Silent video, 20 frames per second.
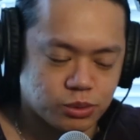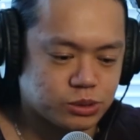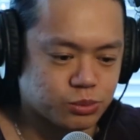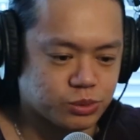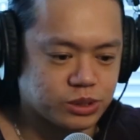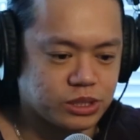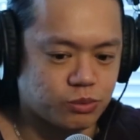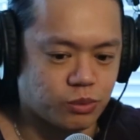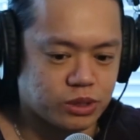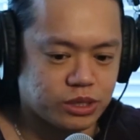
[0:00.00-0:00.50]
was
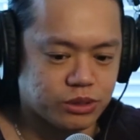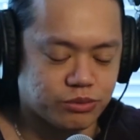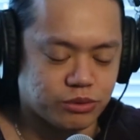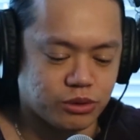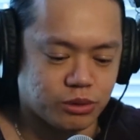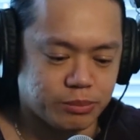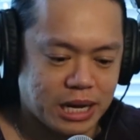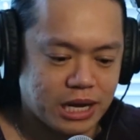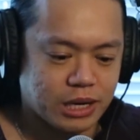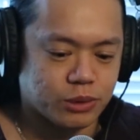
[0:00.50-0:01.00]
really
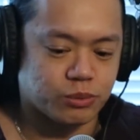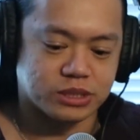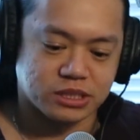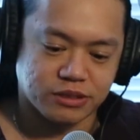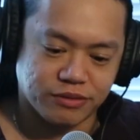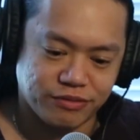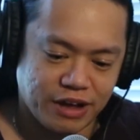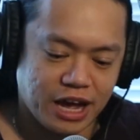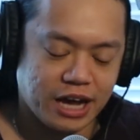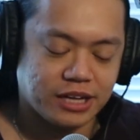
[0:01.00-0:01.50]
wonderful about it was
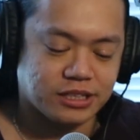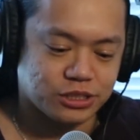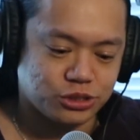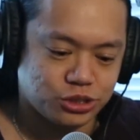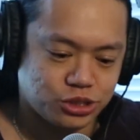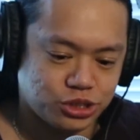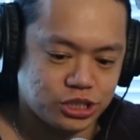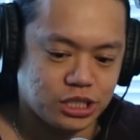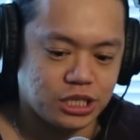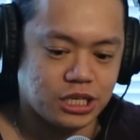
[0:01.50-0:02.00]
the fact that
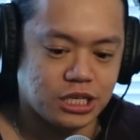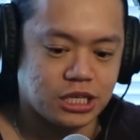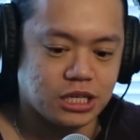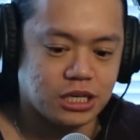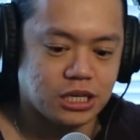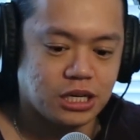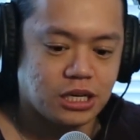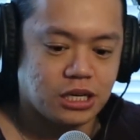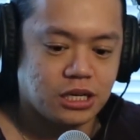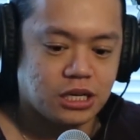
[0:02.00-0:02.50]

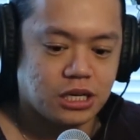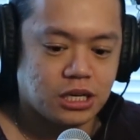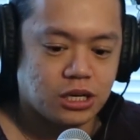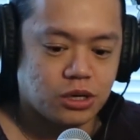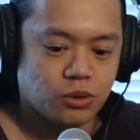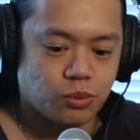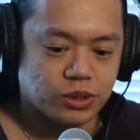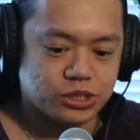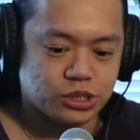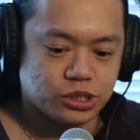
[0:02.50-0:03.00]
she
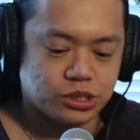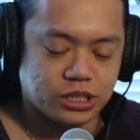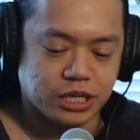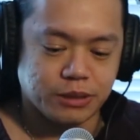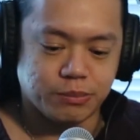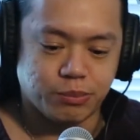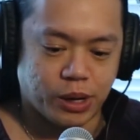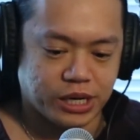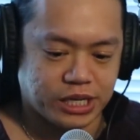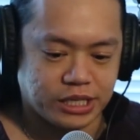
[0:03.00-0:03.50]
was just
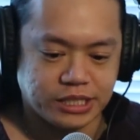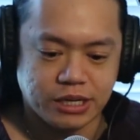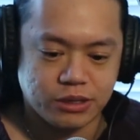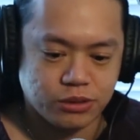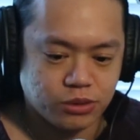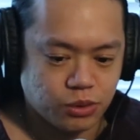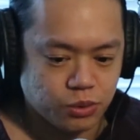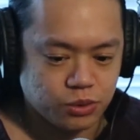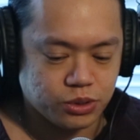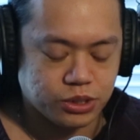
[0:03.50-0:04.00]
like breaking
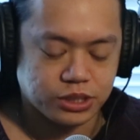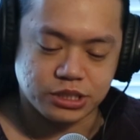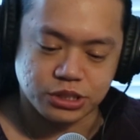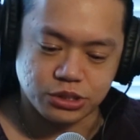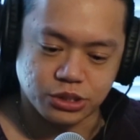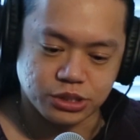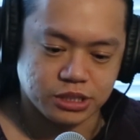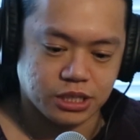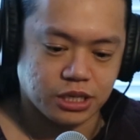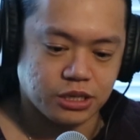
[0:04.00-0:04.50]
down chords
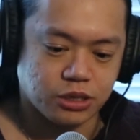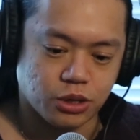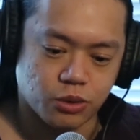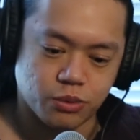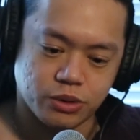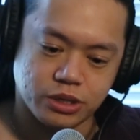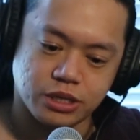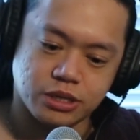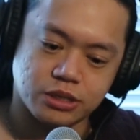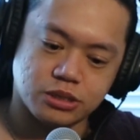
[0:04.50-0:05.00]
and just like
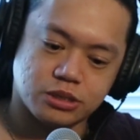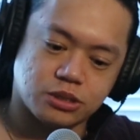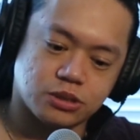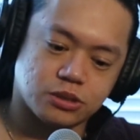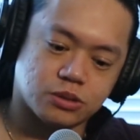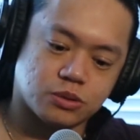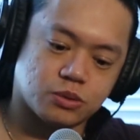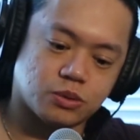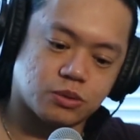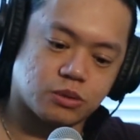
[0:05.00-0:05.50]
going
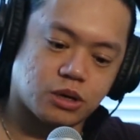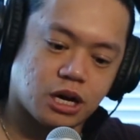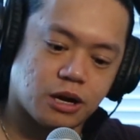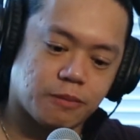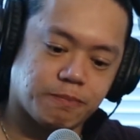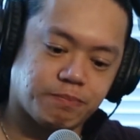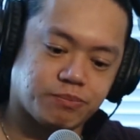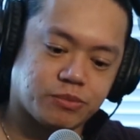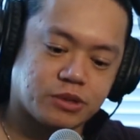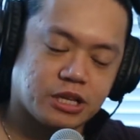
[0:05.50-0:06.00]
into
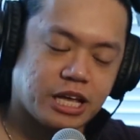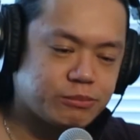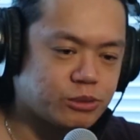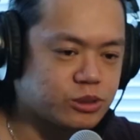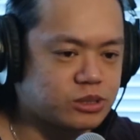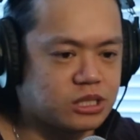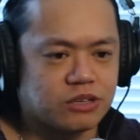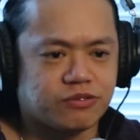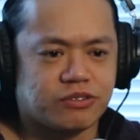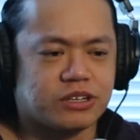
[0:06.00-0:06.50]

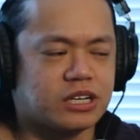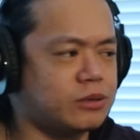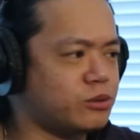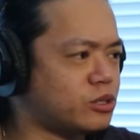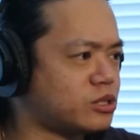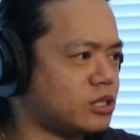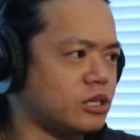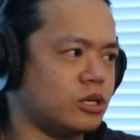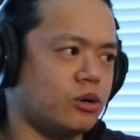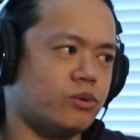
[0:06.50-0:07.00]
leitmotif, and then
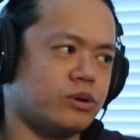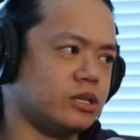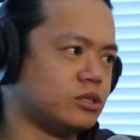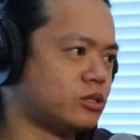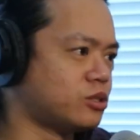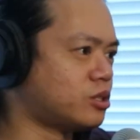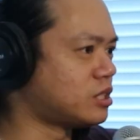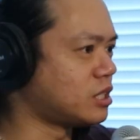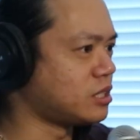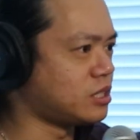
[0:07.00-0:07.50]
just like going
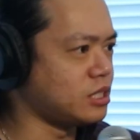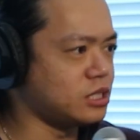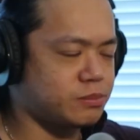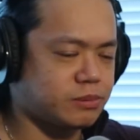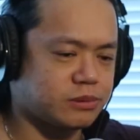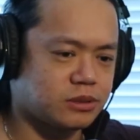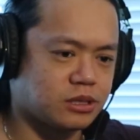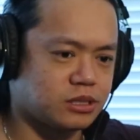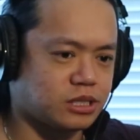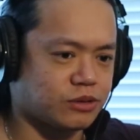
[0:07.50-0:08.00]
into just like these
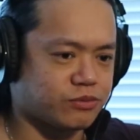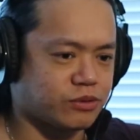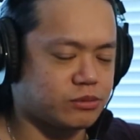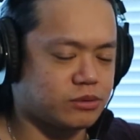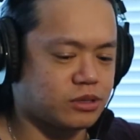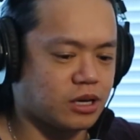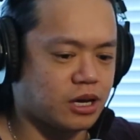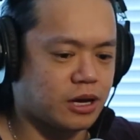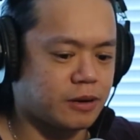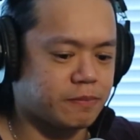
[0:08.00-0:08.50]
the
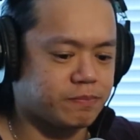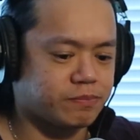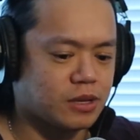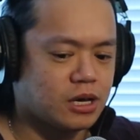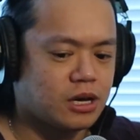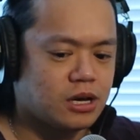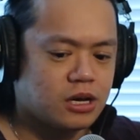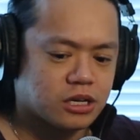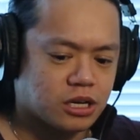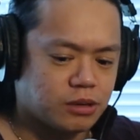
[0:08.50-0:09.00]
different
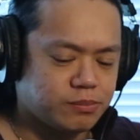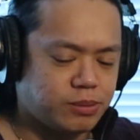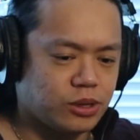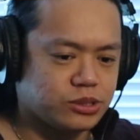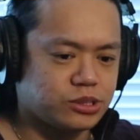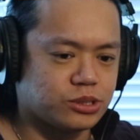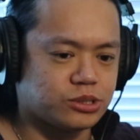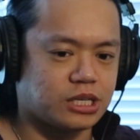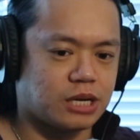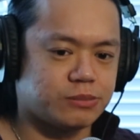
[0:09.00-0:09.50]

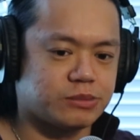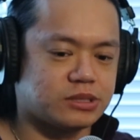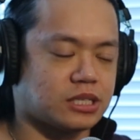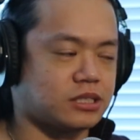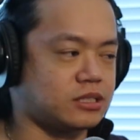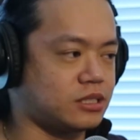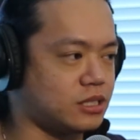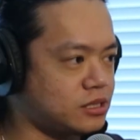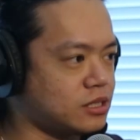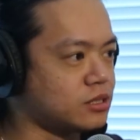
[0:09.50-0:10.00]
composers, and I'm just
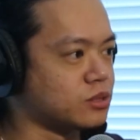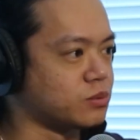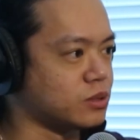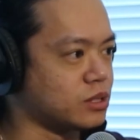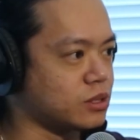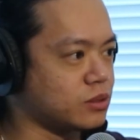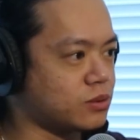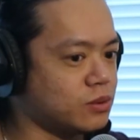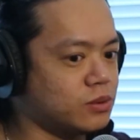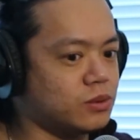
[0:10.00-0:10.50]
like, this is
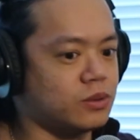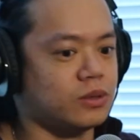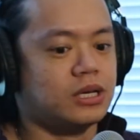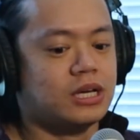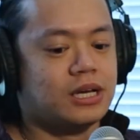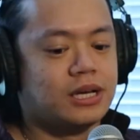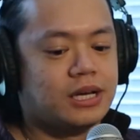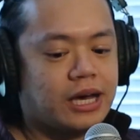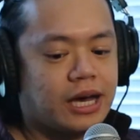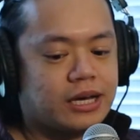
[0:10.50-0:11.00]
really cool.
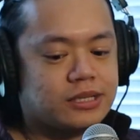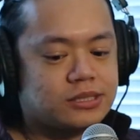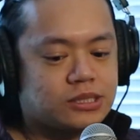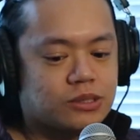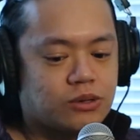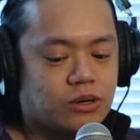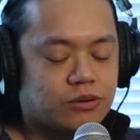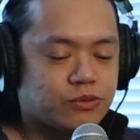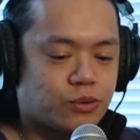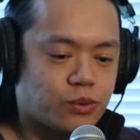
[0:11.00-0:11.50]
And
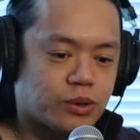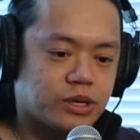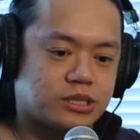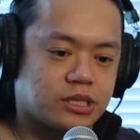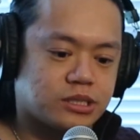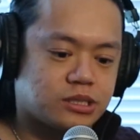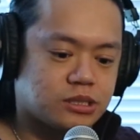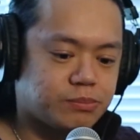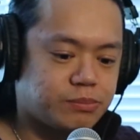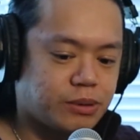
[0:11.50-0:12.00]
so of course
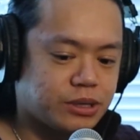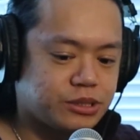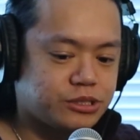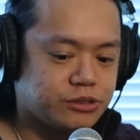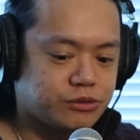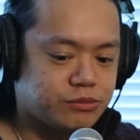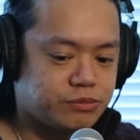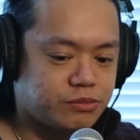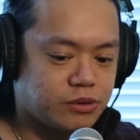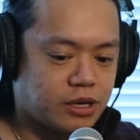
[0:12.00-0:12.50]
it's a bunch
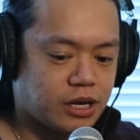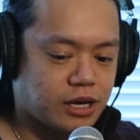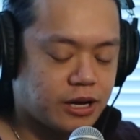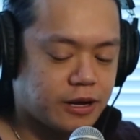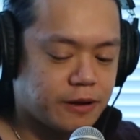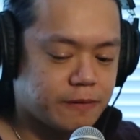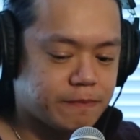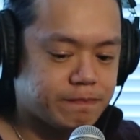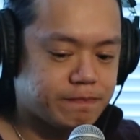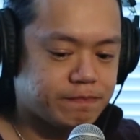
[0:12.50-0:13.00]
of
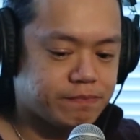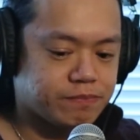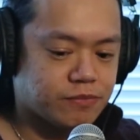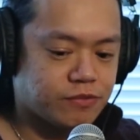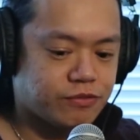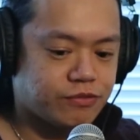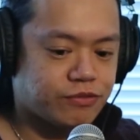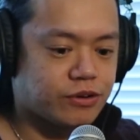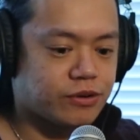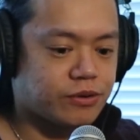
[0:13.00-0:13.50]

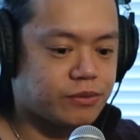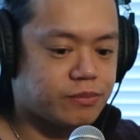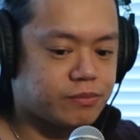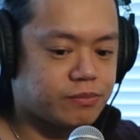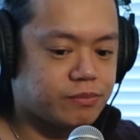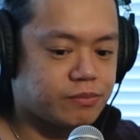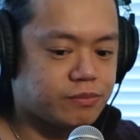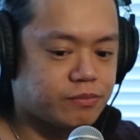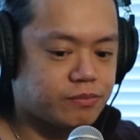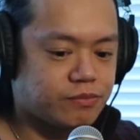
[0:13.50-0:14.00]

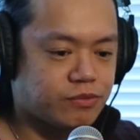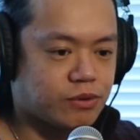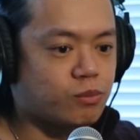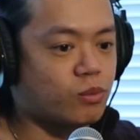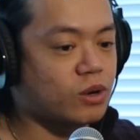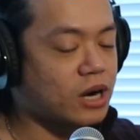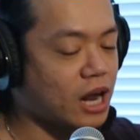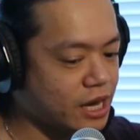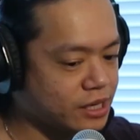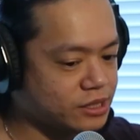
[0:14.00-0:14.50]
from
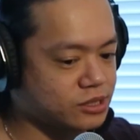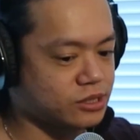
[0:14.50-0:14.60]
what I